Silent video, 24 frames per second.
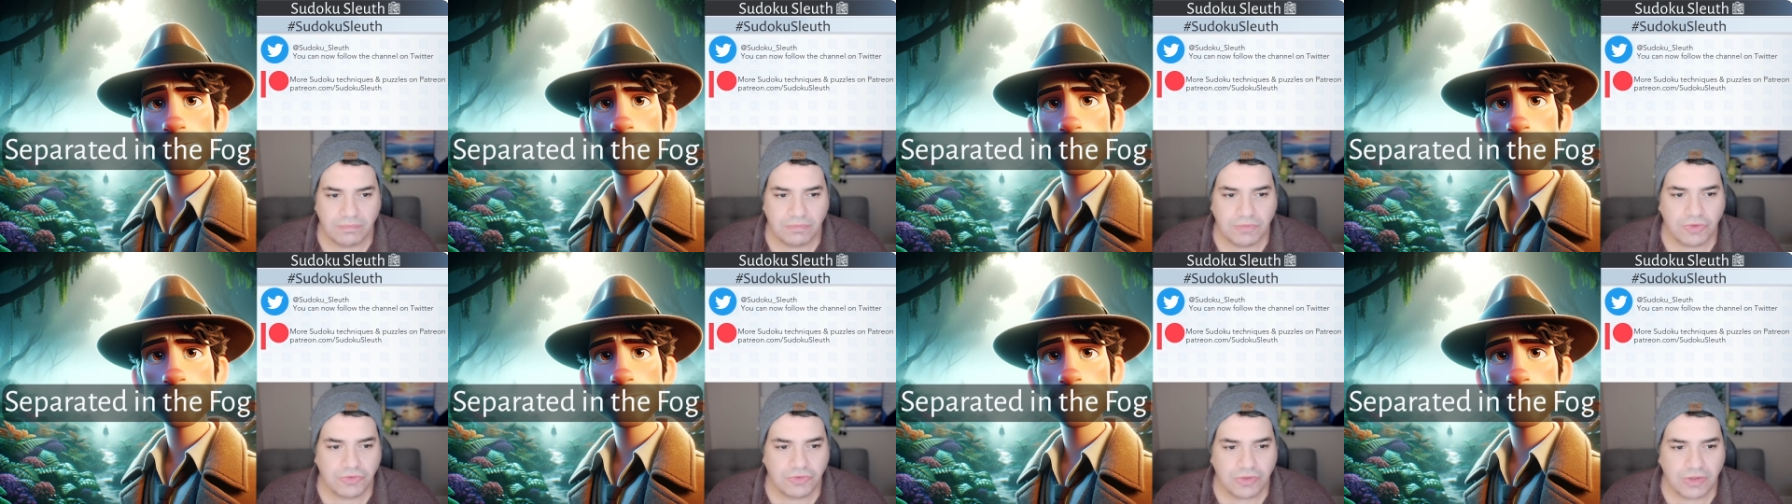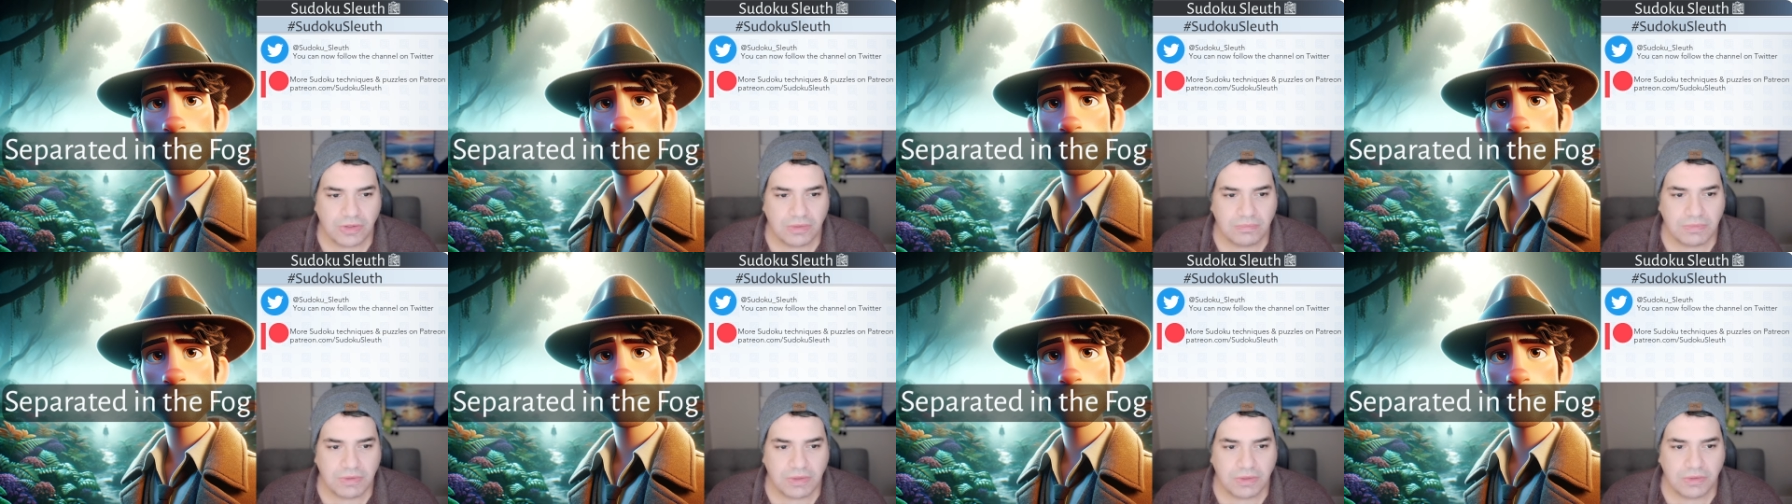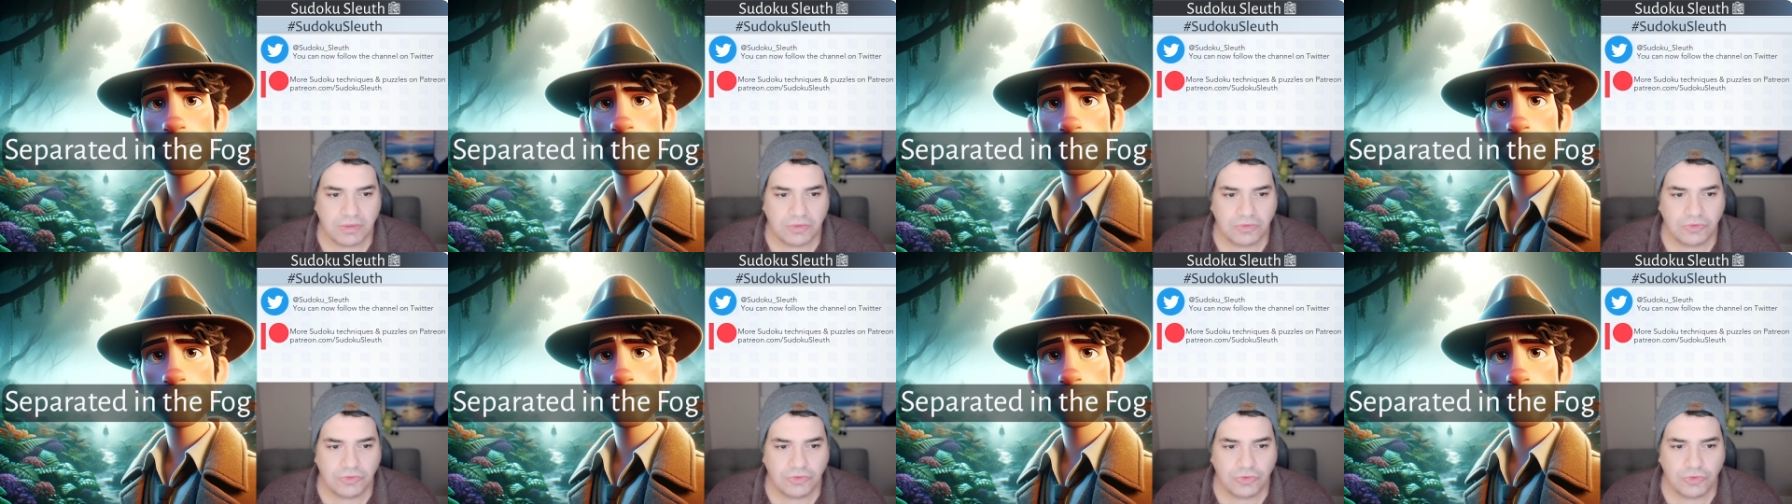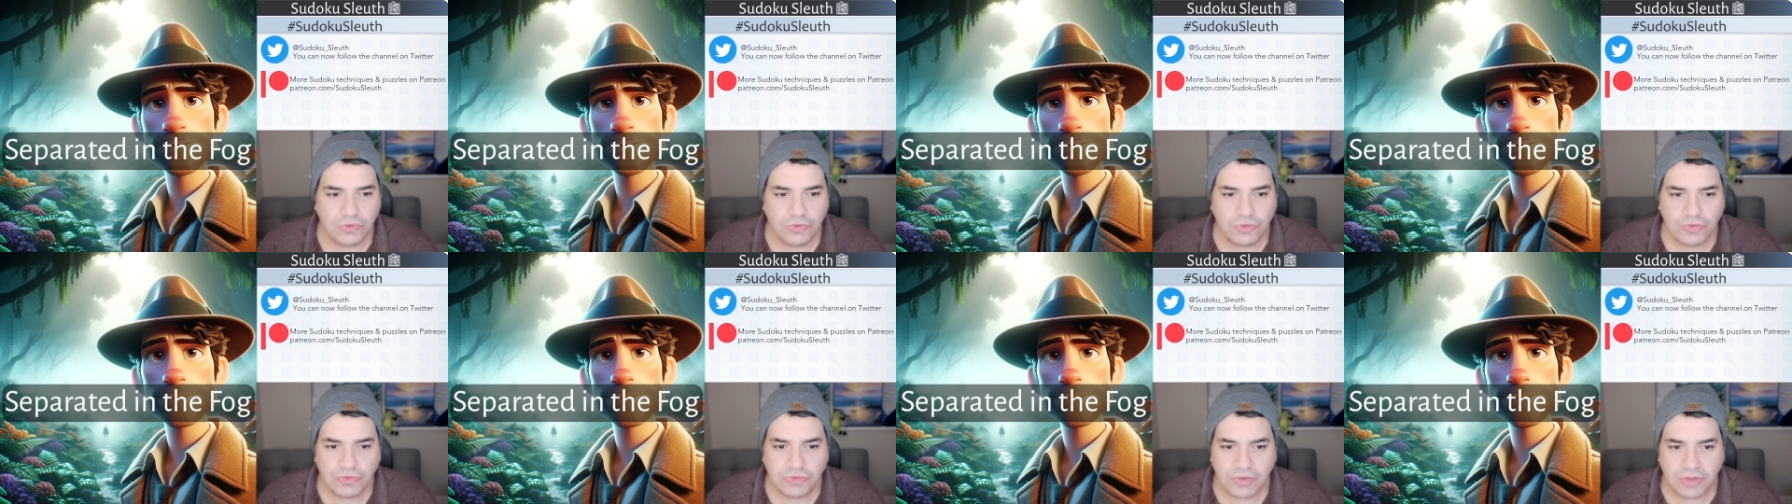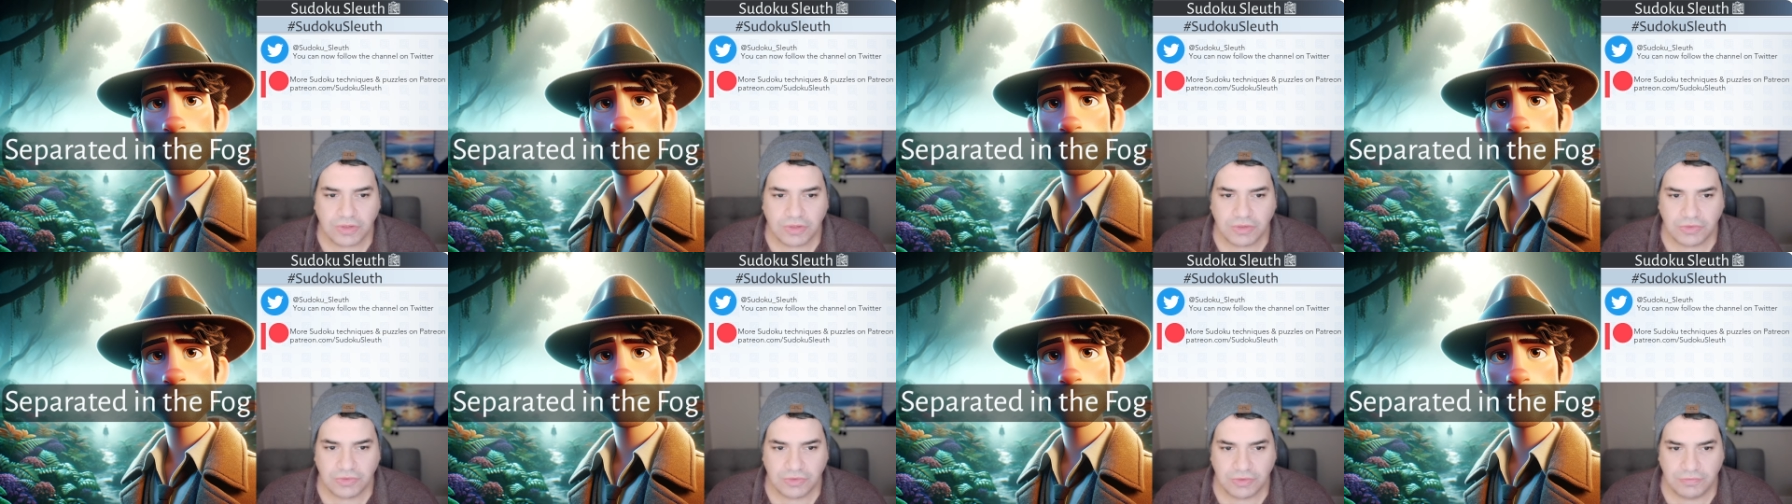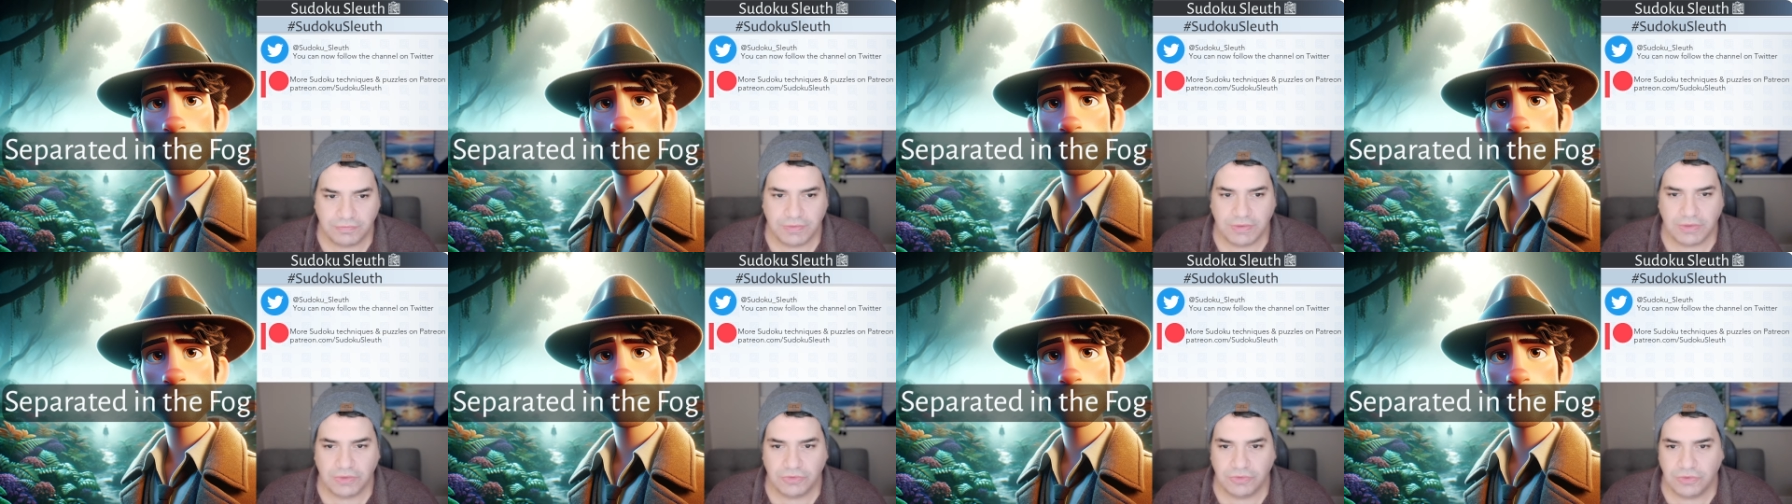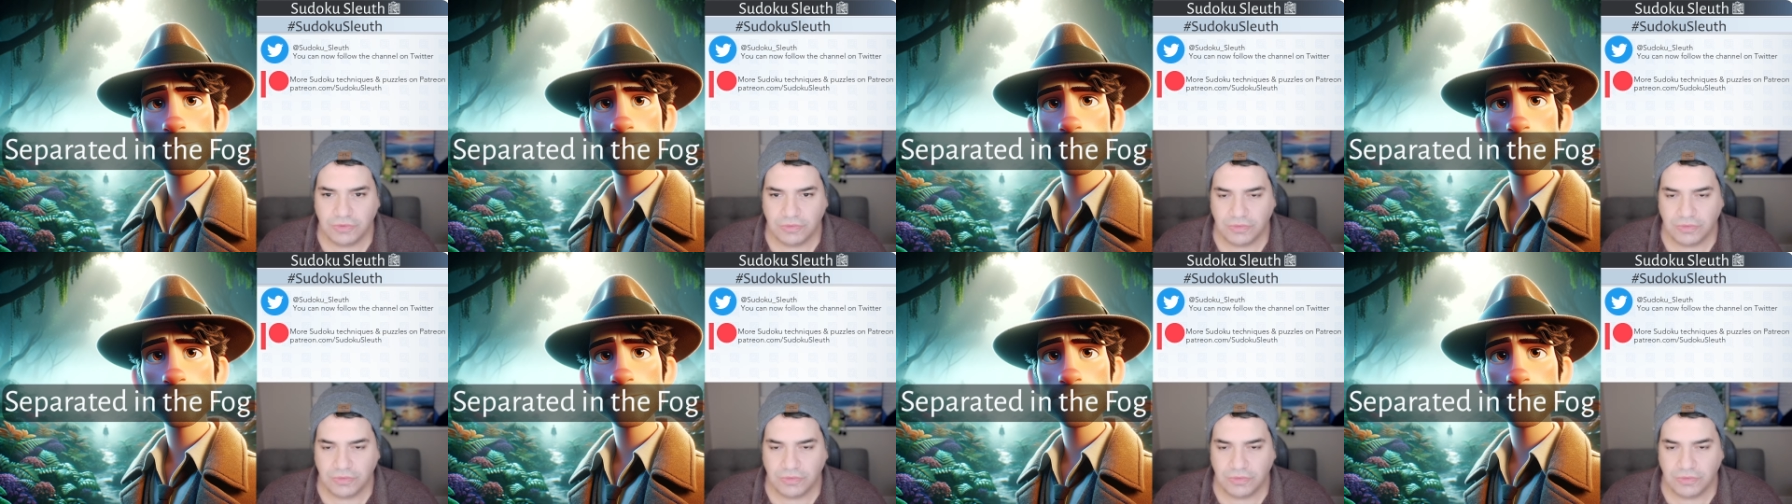this time another 2-star difficulty